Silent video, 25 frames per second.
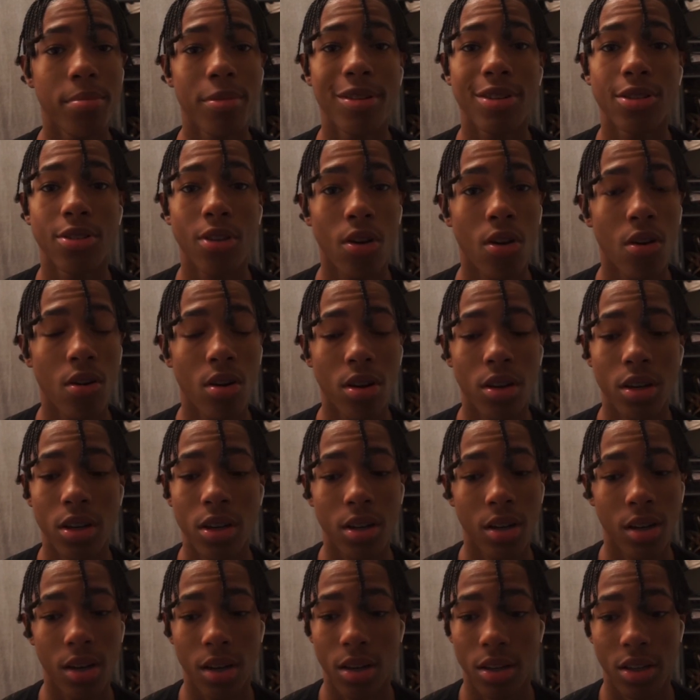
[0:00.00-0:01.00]
is hard.
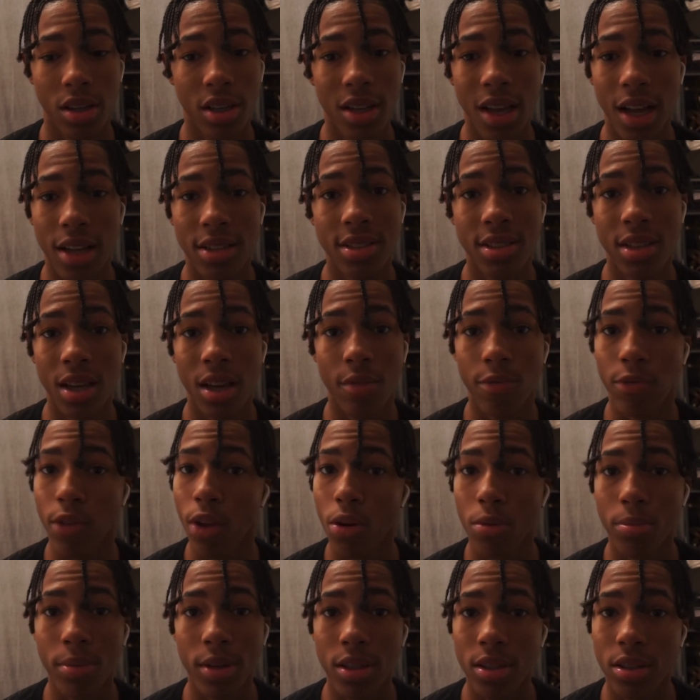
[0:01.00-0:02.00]
He got the same flow,
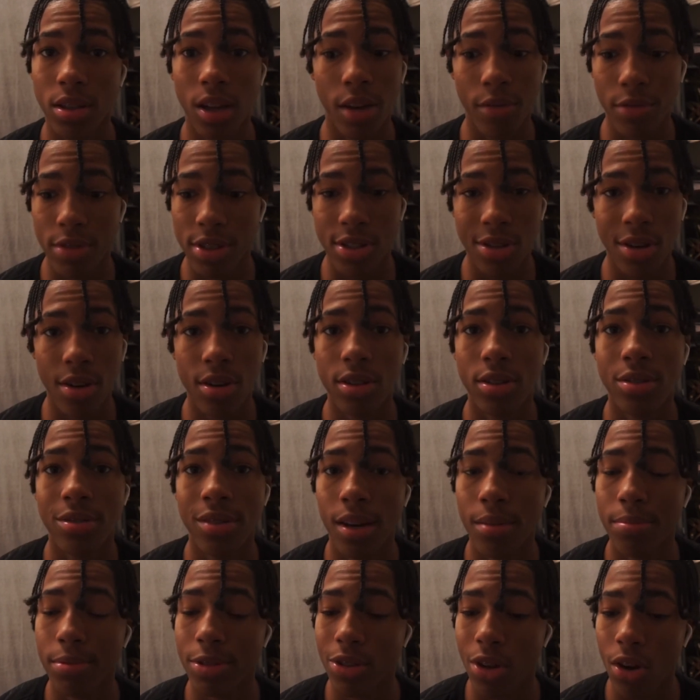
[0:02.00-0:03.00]
but every song he
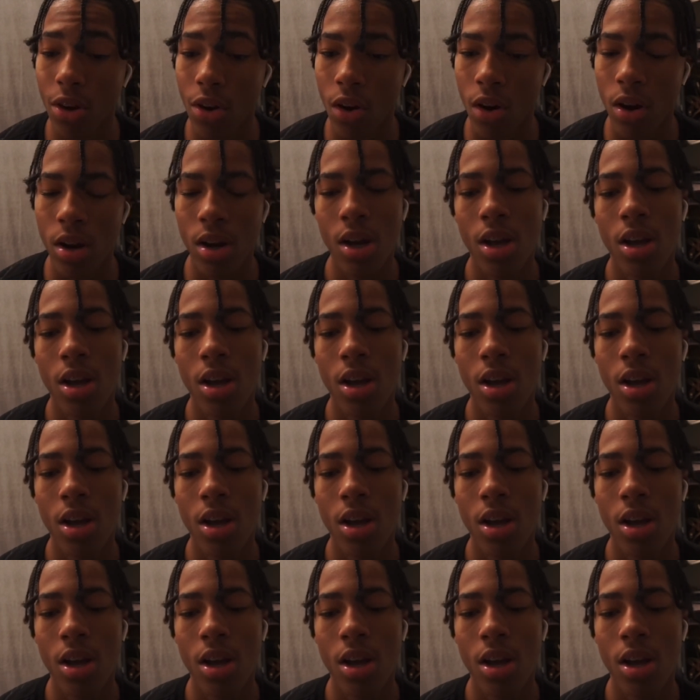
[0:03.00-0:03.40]
drops is hard.